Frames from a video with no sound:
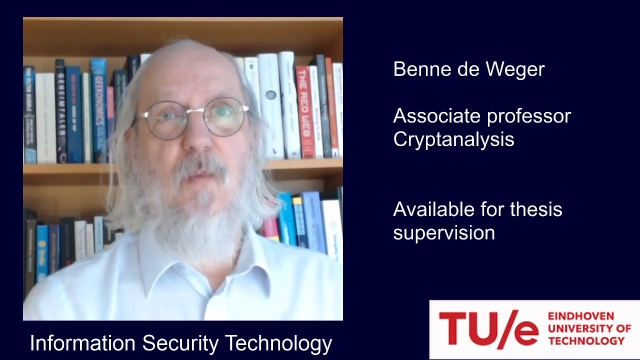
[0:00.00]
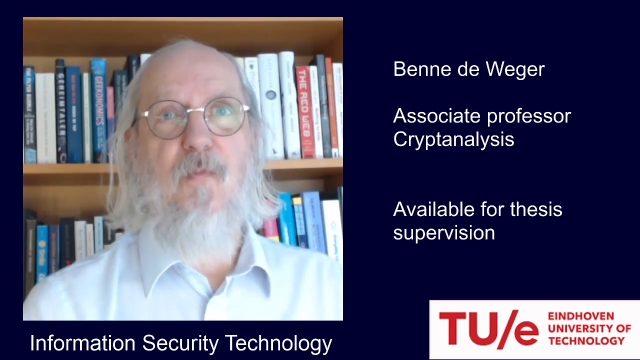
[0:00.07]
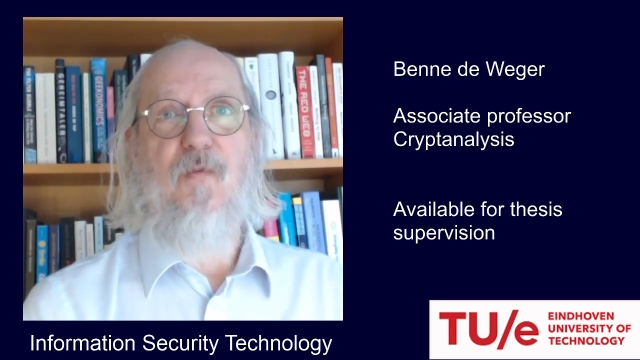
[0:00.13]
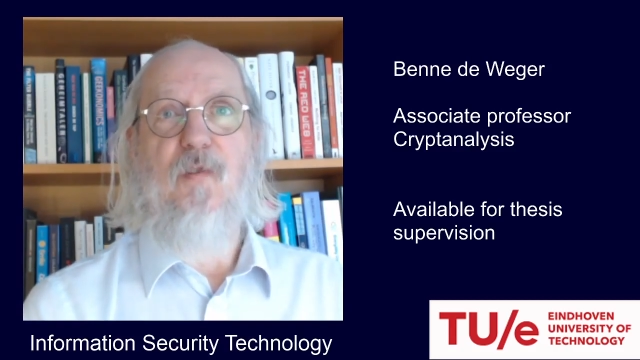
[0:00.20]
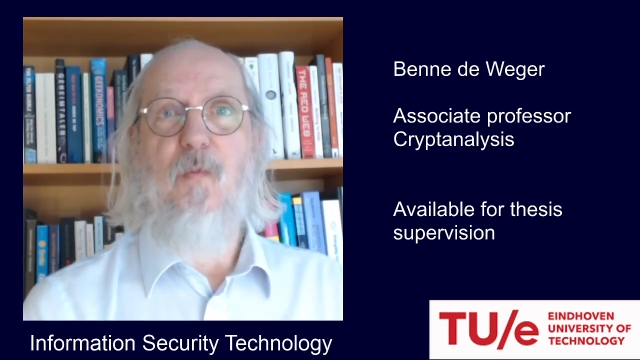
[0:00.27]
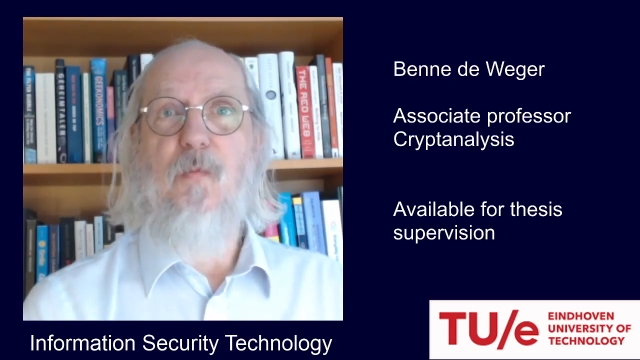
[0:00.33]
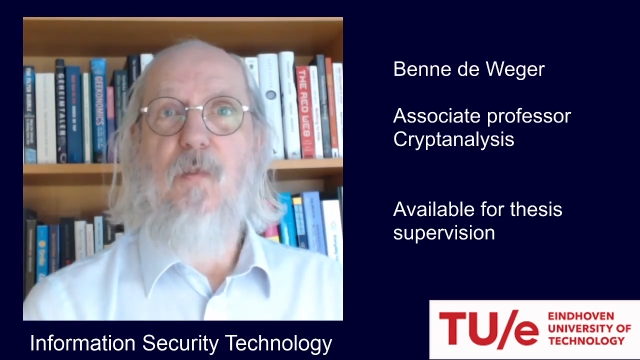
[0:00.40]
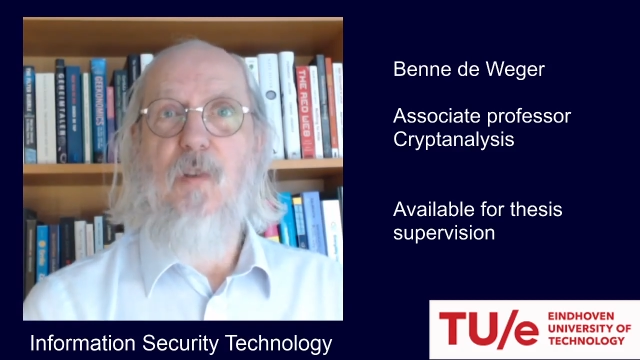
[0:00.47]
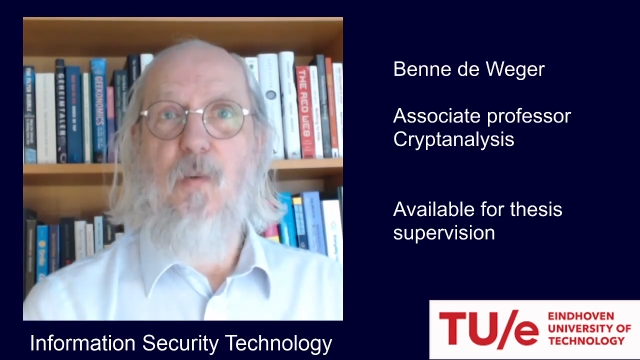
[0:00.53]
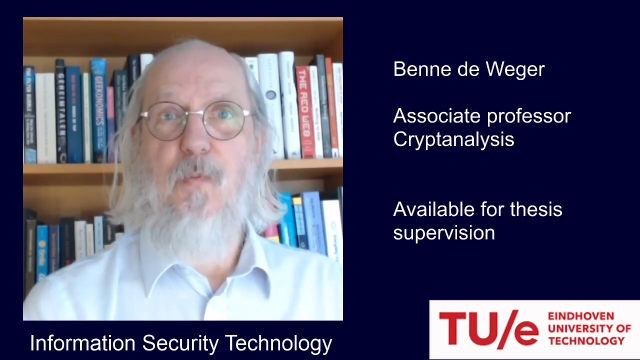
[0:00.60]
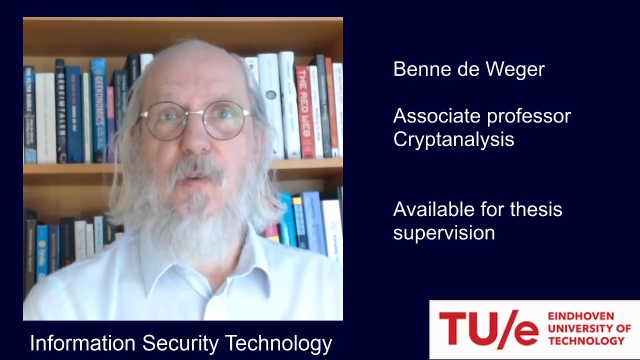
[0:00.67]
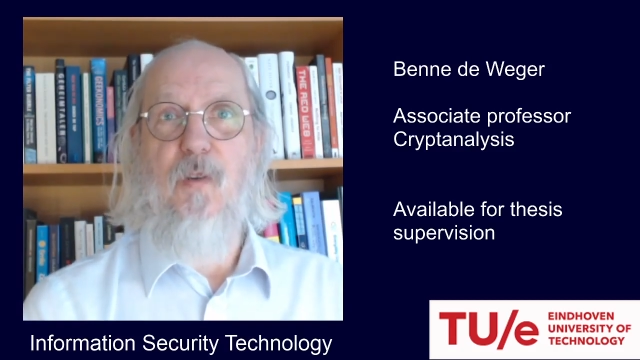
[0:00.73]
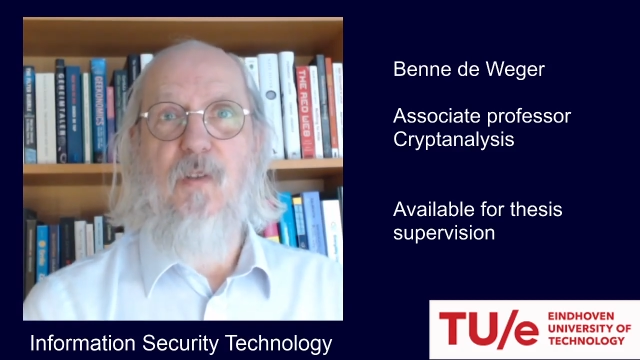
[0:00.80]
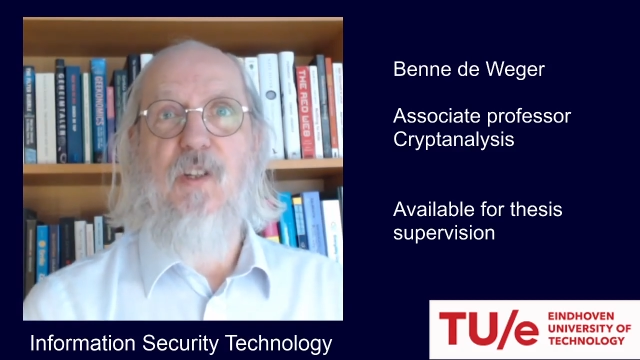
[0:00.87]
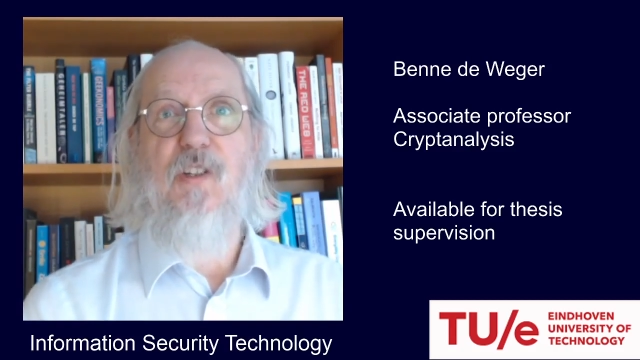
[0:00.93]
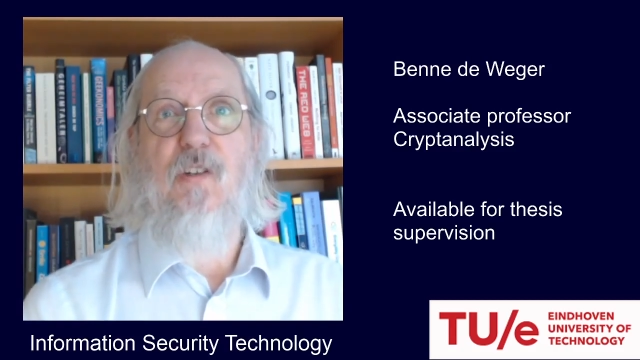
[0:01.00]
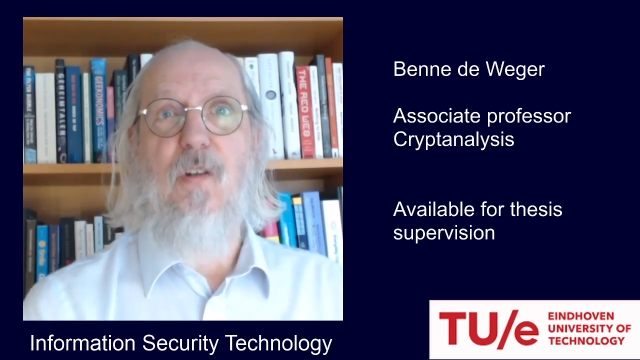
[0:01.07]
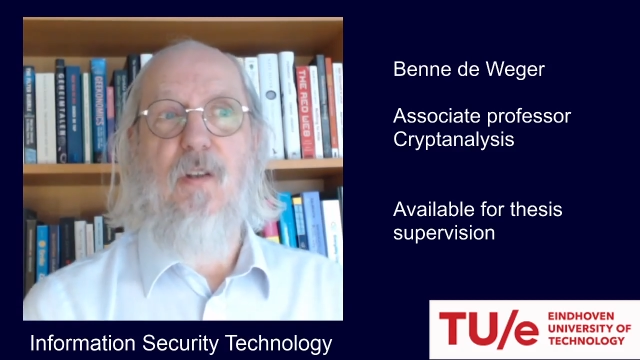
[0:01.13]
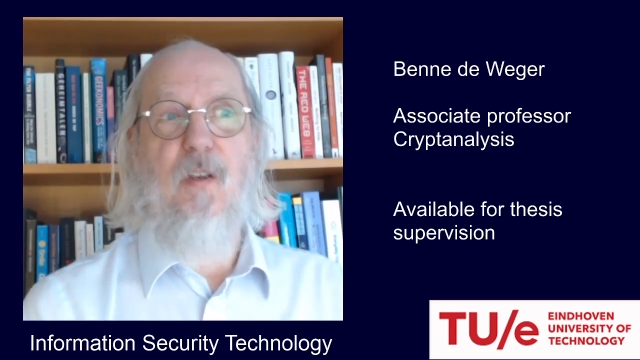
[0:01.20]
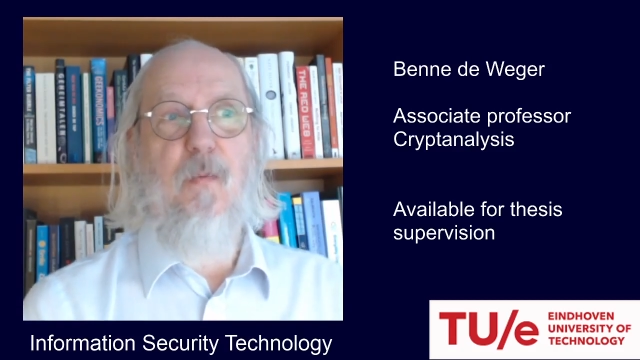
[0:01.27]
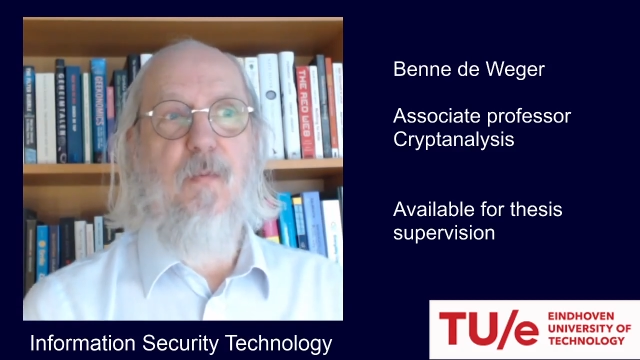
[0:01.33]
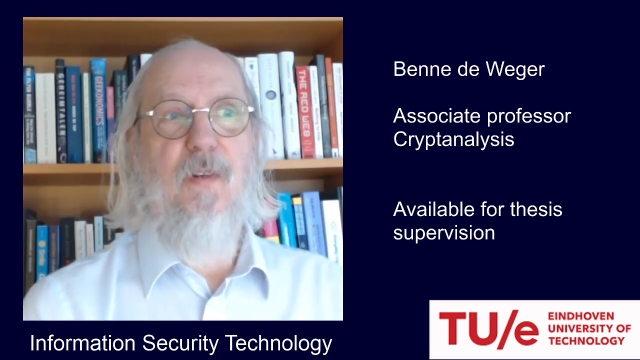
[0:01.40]
from computational
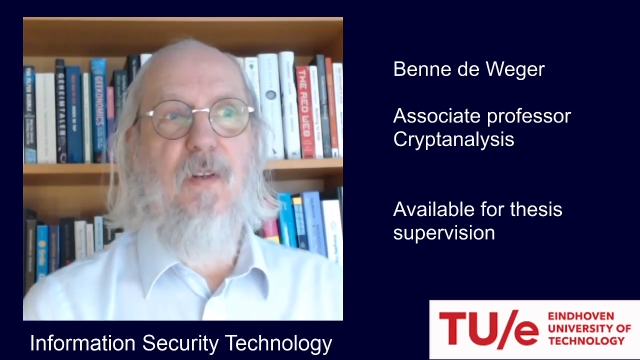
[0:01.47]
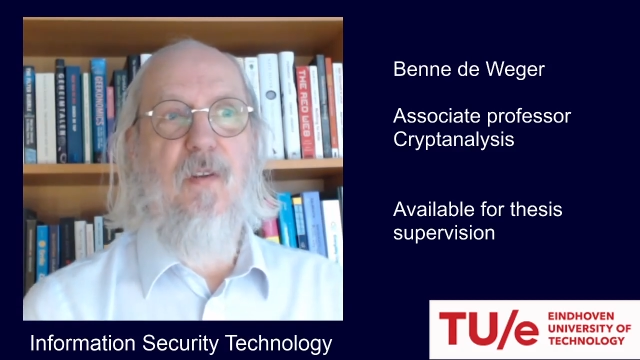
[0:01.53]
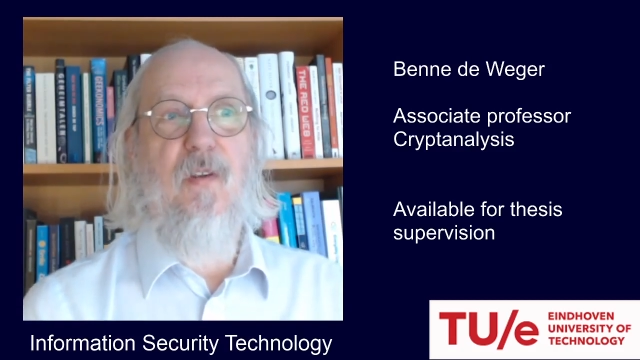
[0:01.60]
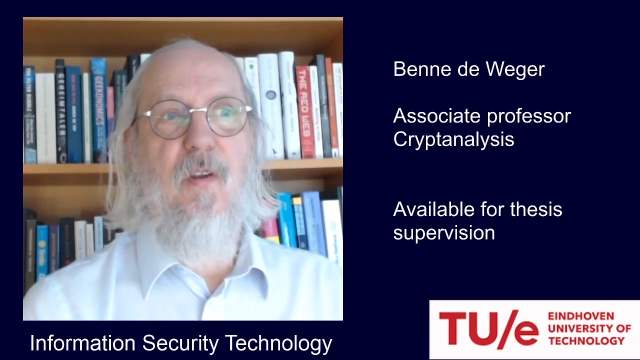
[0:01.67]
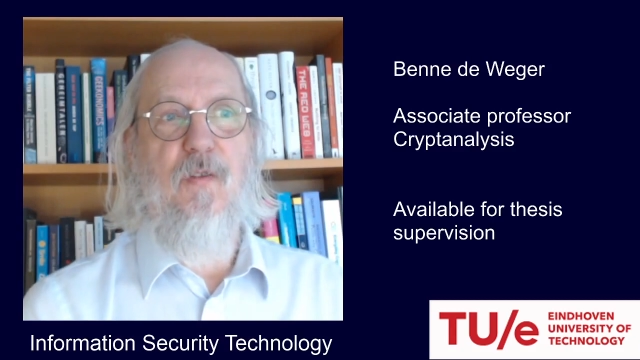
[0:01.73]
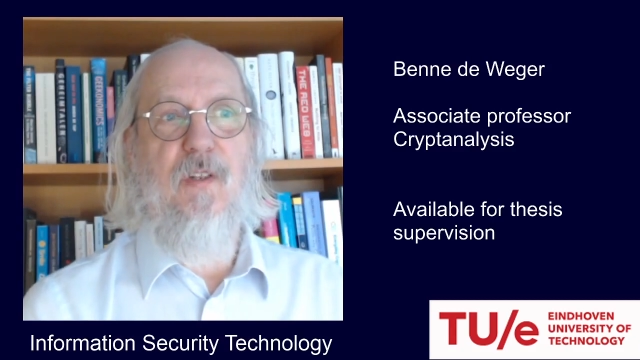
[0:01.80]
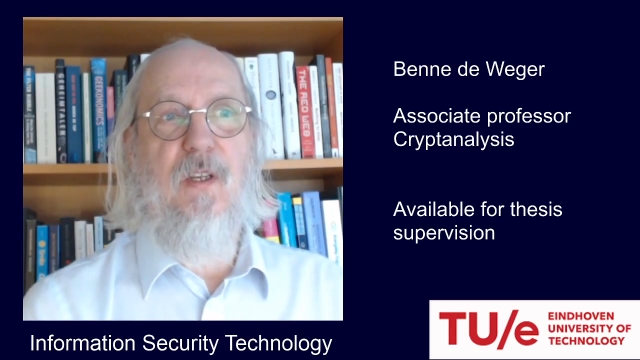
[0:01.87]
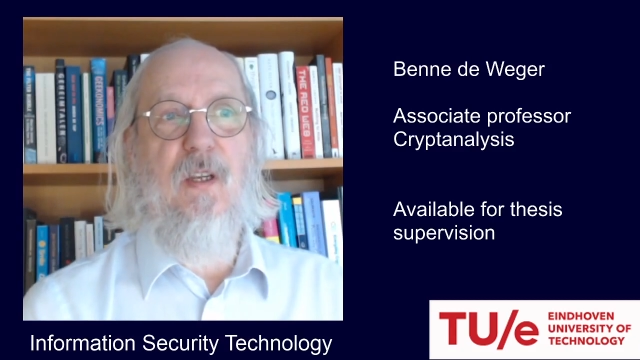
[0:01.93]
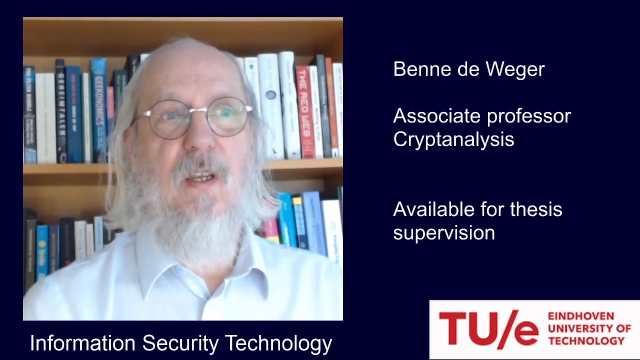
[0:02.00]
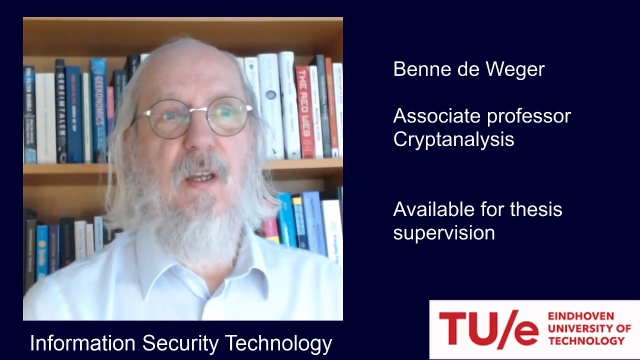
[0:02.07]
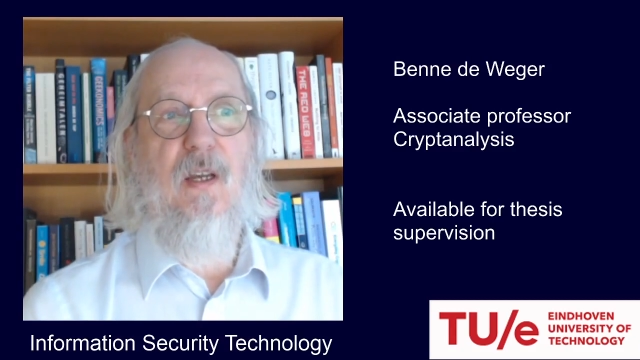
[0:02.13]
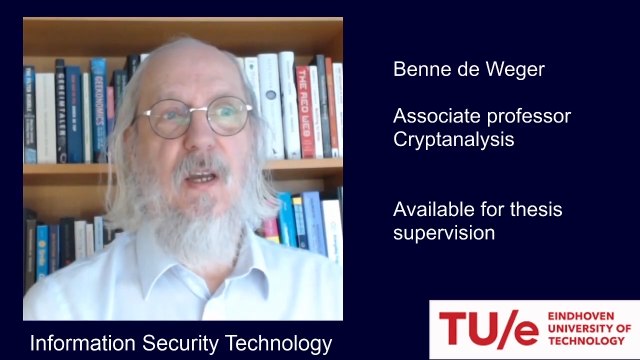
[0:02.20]
number theory.